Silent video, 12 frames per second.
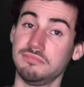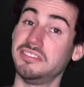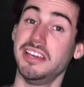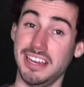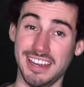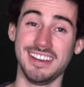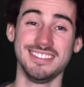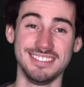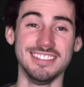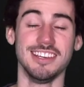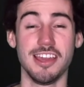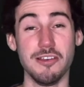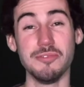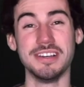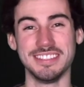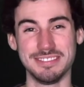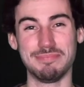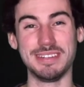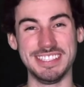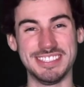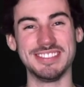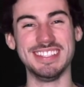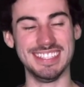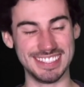That was pretty
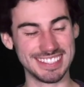sweet.